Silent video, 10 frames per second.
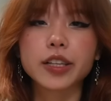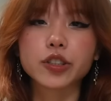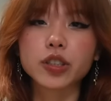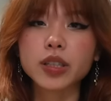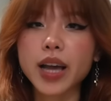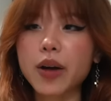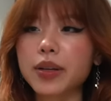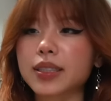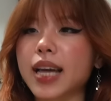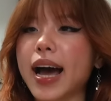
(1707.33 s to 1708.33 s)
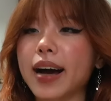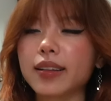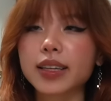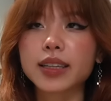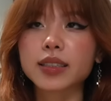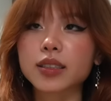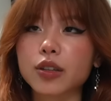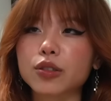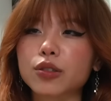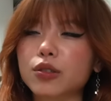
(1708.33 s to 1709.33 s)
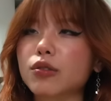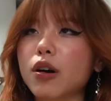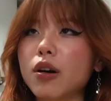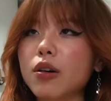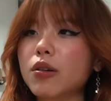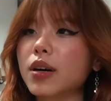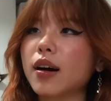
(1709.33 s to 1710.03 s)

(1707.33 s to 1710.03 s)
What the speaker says: is just how Italians are so